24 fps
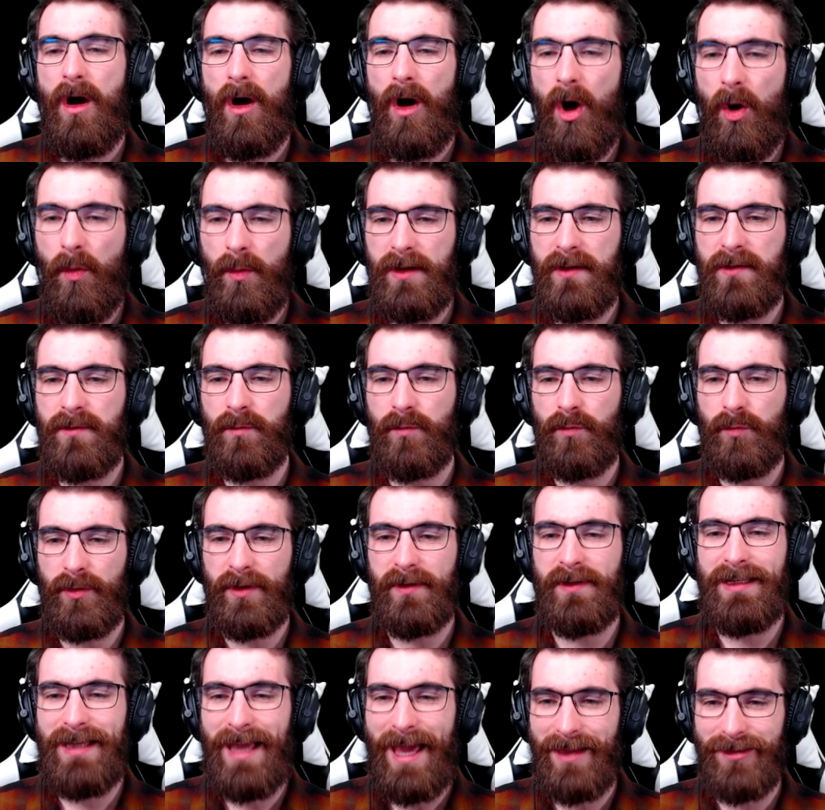Always
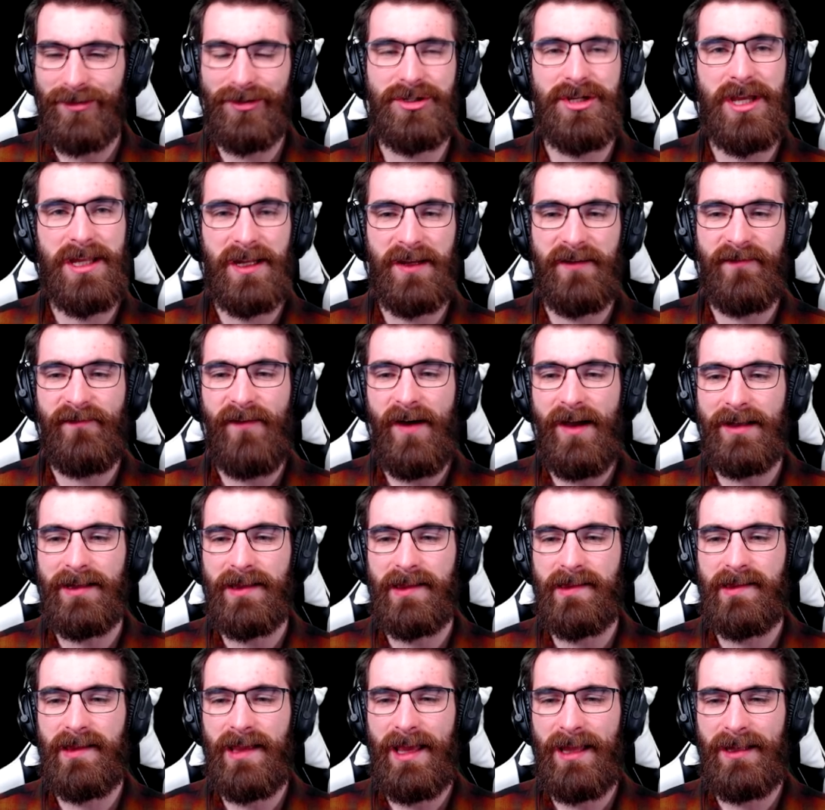really energetic
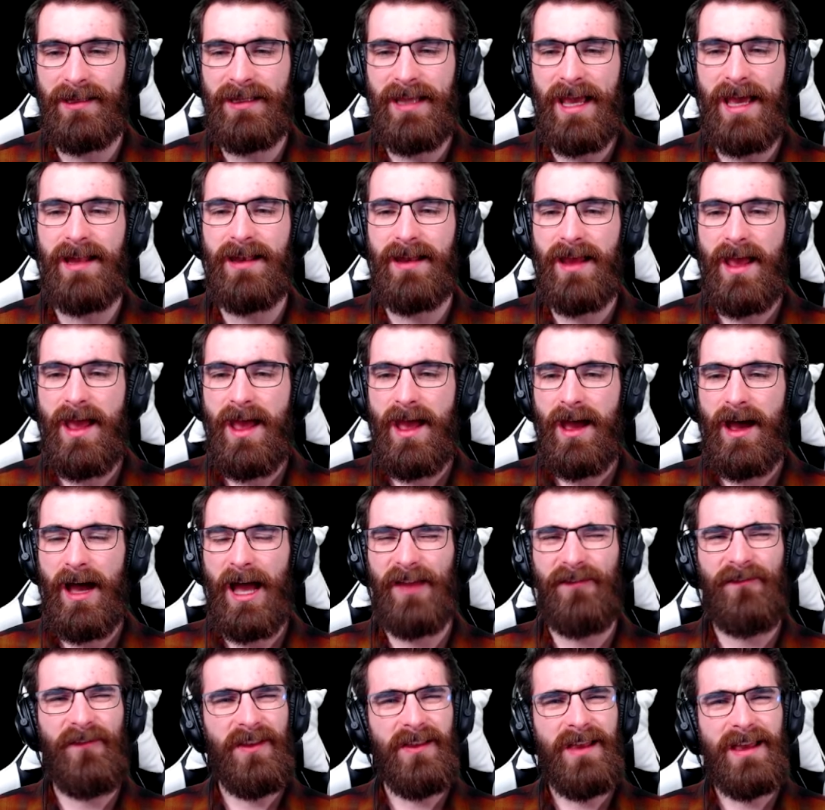fights. And yet,
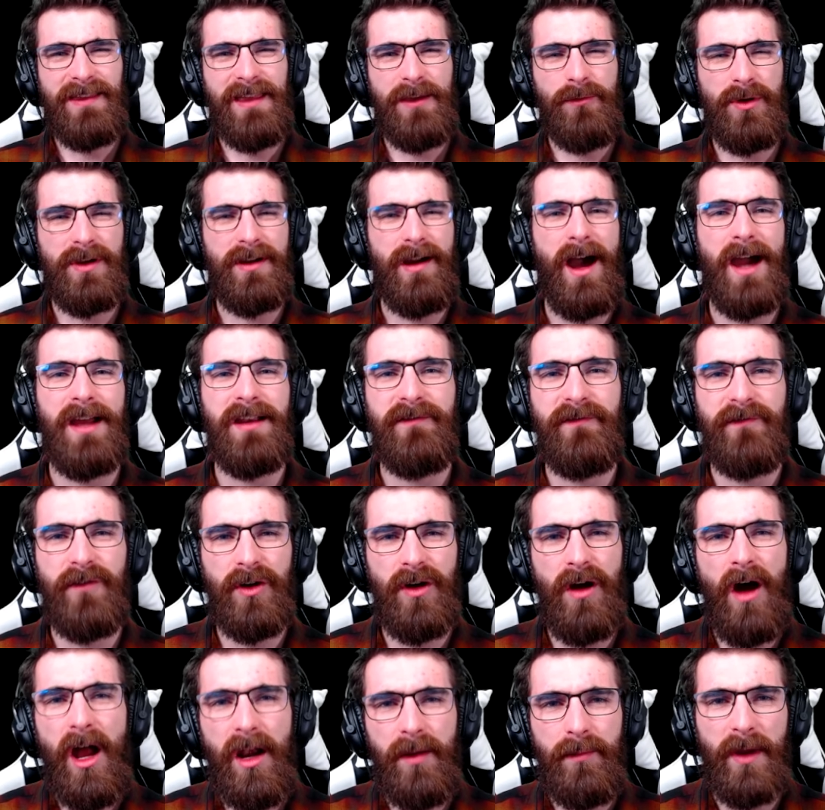I feel like they were kind of
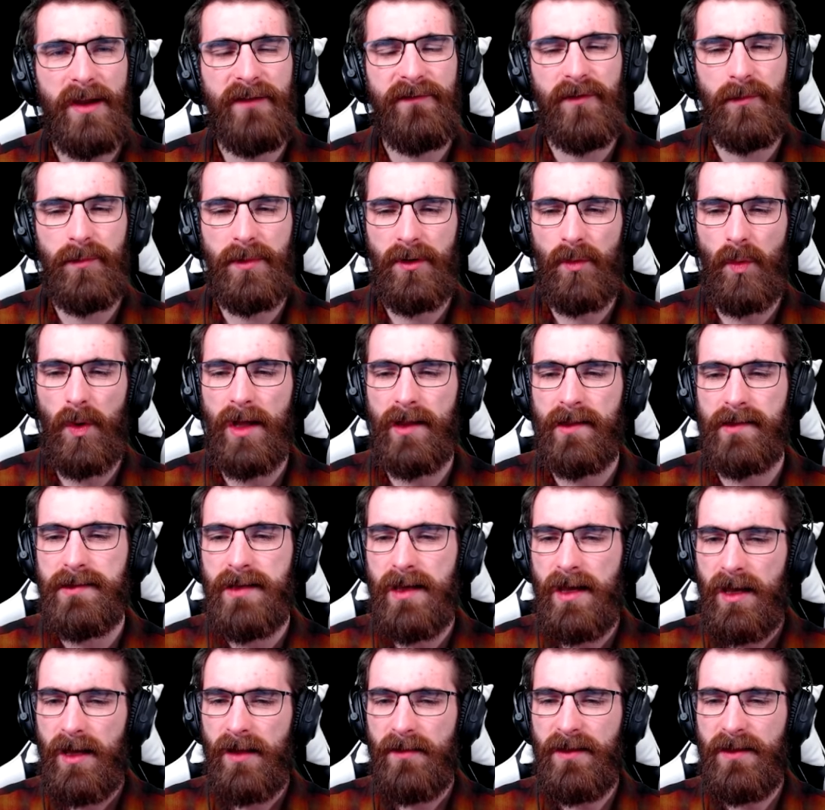forgotten by Forbidden West.